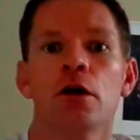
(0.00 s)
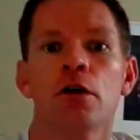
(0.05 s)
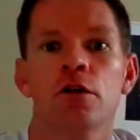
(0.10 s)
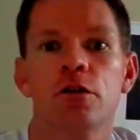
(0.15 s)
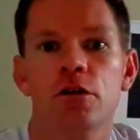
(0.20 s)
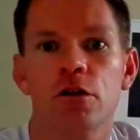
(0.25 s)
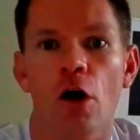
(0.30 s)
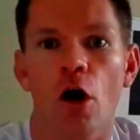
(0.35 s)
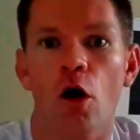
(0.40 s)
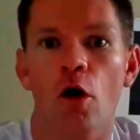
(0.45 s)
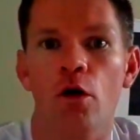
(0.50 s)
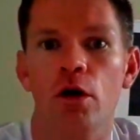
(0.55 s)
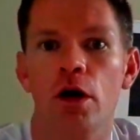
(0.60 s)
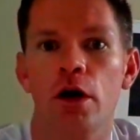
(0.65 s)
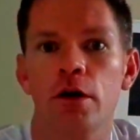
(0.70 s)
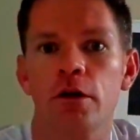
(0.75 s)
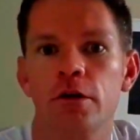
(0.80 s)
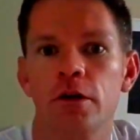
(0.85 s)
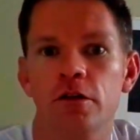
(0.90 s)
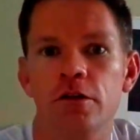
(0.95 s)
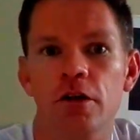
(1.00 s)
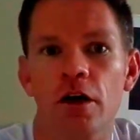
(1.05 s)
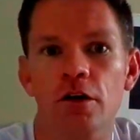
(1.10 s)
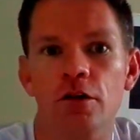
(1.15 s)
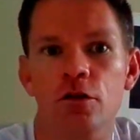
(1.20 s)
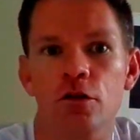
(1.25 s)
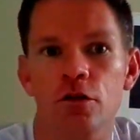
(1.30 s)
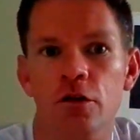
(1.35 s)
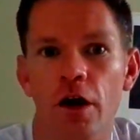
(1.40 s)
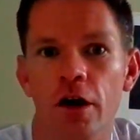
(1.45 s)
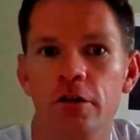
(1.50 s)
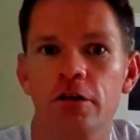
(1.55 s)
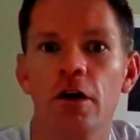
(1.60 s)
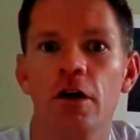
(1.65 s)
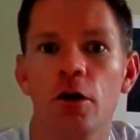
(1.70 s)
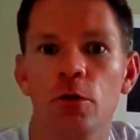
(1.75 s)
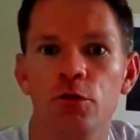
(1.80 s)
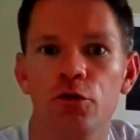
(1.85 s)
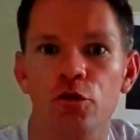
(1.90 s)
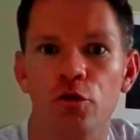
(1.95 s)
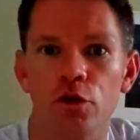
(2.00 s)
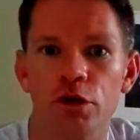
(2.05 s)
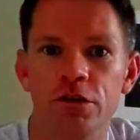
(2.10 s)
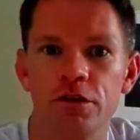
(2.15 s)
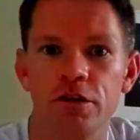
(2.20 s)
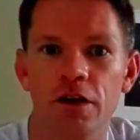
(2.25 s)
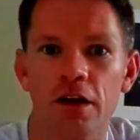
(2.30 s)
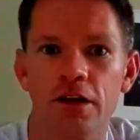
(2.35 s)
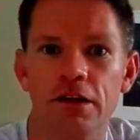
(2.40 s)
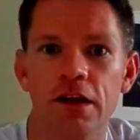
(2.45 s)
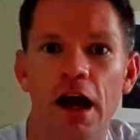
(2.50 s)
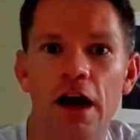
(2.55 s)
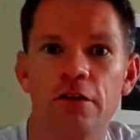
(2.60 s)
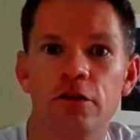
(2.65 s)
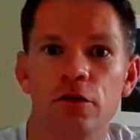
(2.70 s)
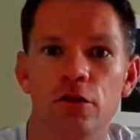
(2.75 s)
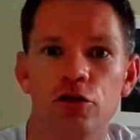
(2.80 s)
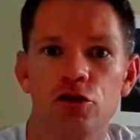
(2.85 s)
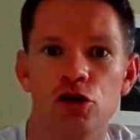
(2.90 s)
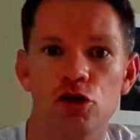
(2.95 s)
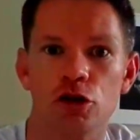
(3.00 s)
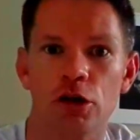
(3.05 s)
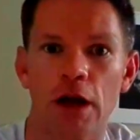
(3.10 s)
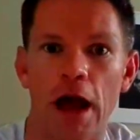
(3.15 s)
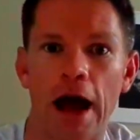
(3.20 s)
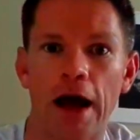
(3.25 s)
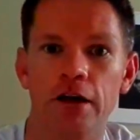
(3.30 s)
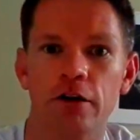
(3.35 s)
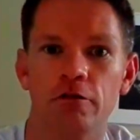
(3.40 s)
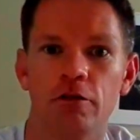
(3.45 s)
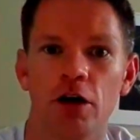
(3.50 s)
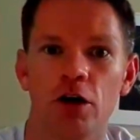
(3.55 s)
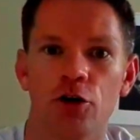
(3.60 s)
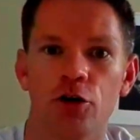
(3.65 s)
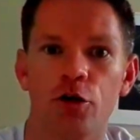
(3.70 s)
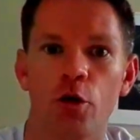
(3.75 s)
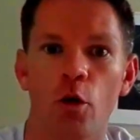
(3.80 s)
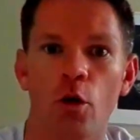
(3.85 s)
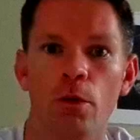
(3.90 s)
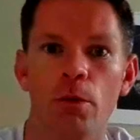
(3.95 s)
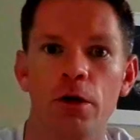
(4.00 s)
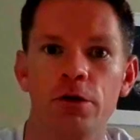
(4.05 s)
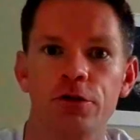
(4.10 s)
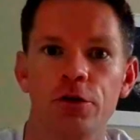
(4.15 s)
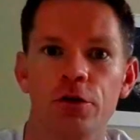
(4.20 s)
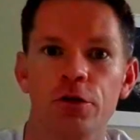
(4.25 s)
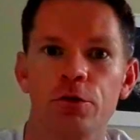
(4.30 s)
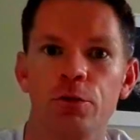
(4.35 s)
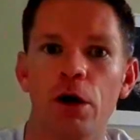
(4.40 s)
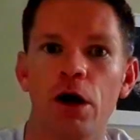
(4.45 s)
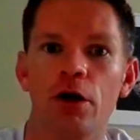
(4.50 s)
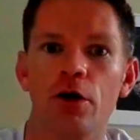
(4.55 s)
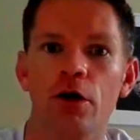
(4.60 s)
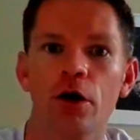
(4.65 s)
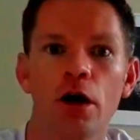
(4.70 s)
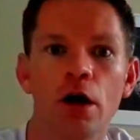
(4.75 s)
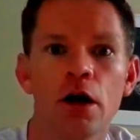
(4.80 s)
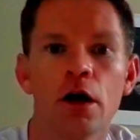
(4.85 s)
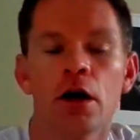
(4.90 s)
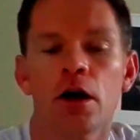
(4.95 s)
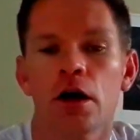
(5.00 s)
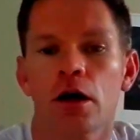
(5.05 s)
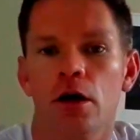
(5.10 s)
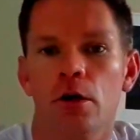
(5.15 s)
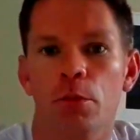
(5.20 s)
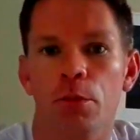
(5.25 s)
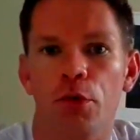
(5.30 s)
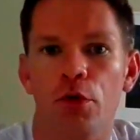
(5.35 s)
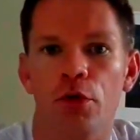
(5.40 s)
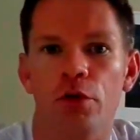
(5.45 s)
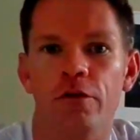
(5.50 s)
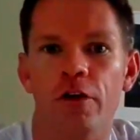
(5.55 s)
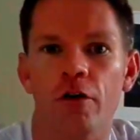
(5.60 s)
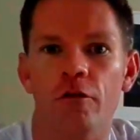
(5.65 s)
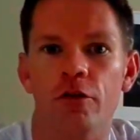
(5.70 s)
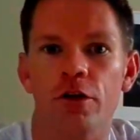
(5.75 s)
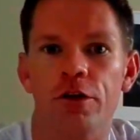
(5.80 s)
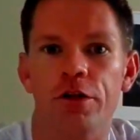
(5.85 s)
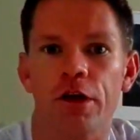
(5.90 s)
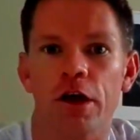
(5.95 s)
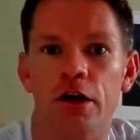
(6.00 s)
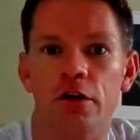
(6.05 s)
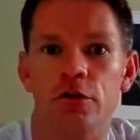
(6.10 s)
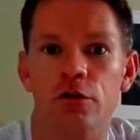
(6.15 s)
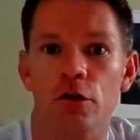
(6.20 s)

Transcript: So this exercise helps reset that so that you can activate your core muscles better, improve everything.